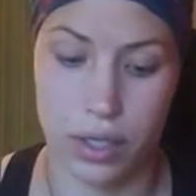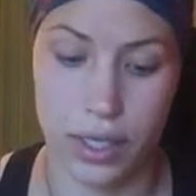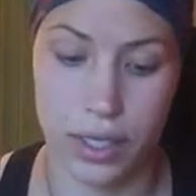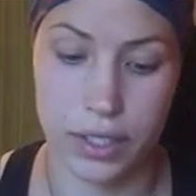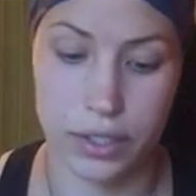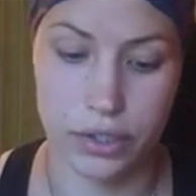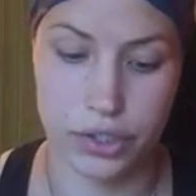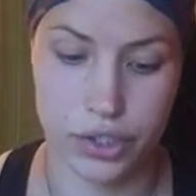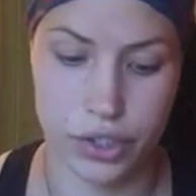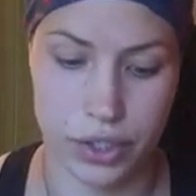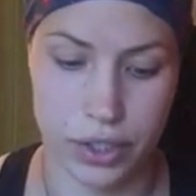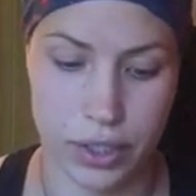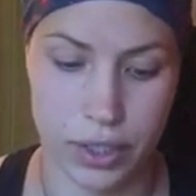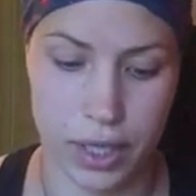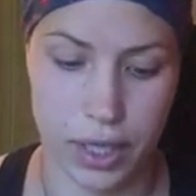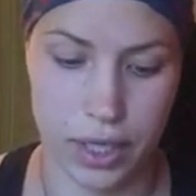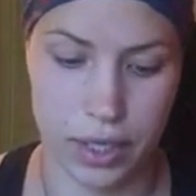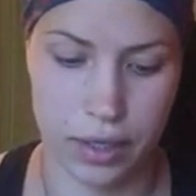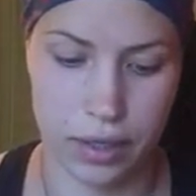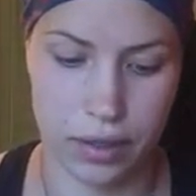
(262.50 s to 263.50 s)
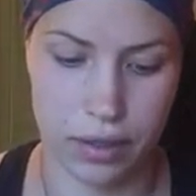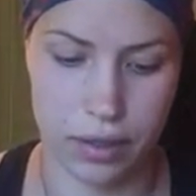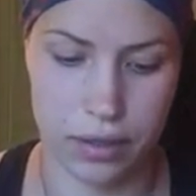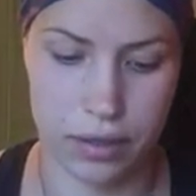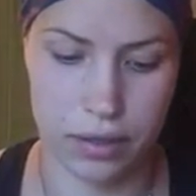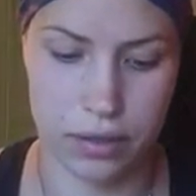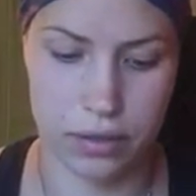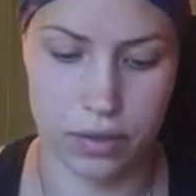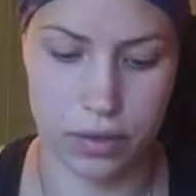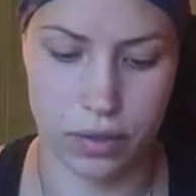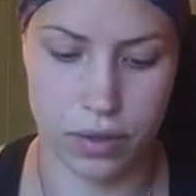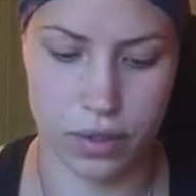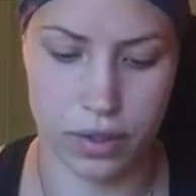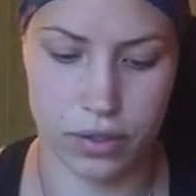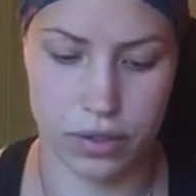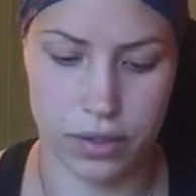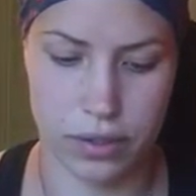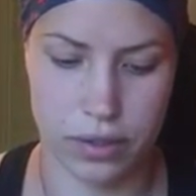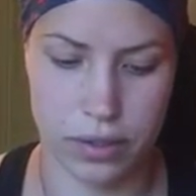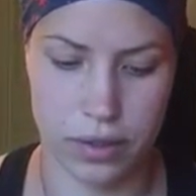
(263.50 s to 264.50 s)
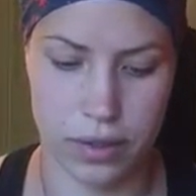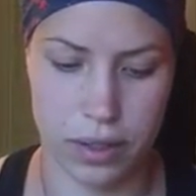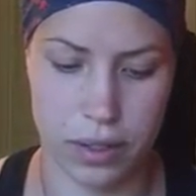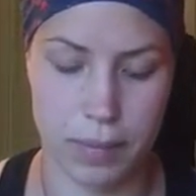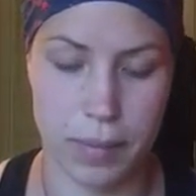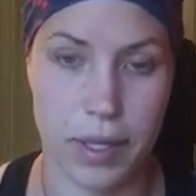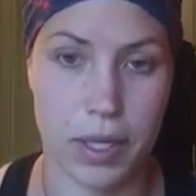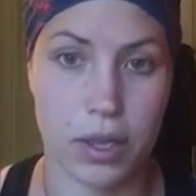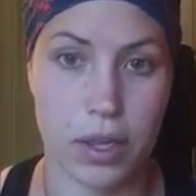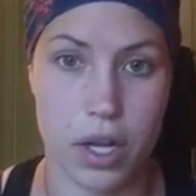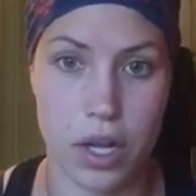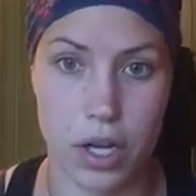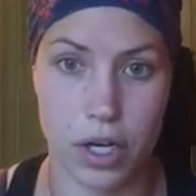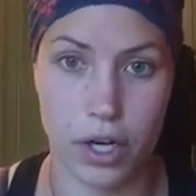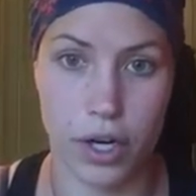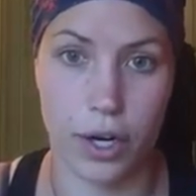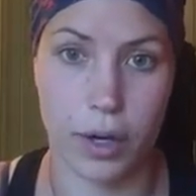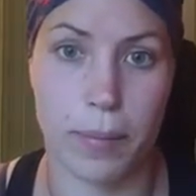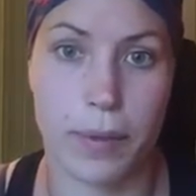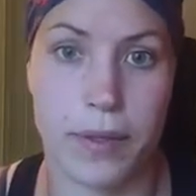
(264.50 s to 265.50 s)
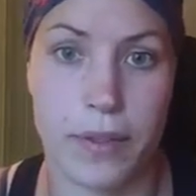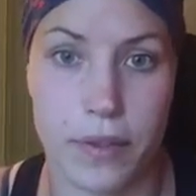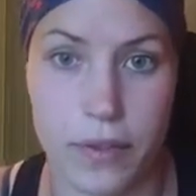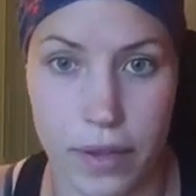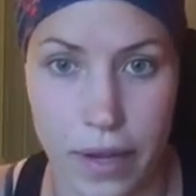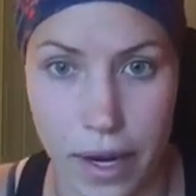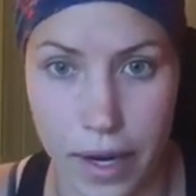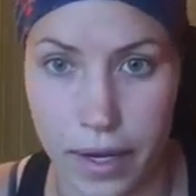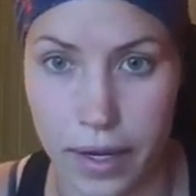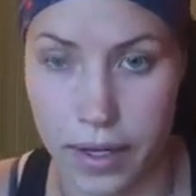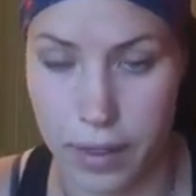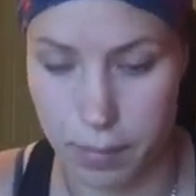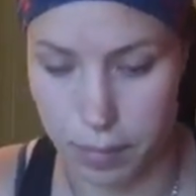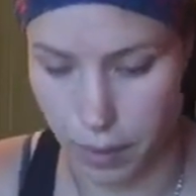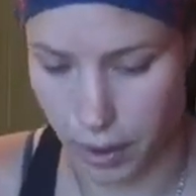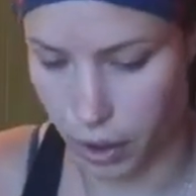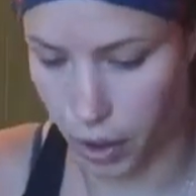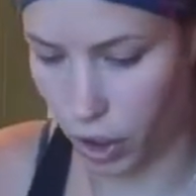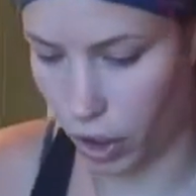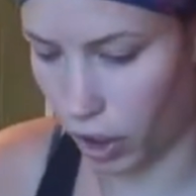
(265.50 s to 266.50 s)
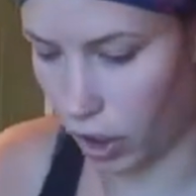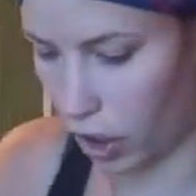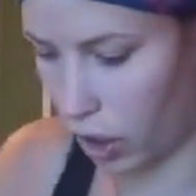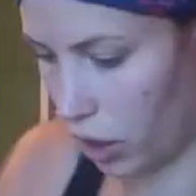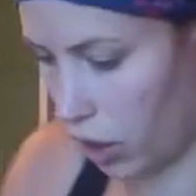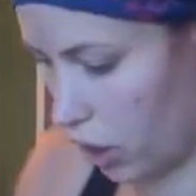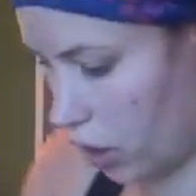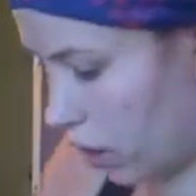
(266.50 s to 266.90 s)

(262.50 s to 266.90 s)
inch in length. So they're just a little bit longer, but they're not any bigger.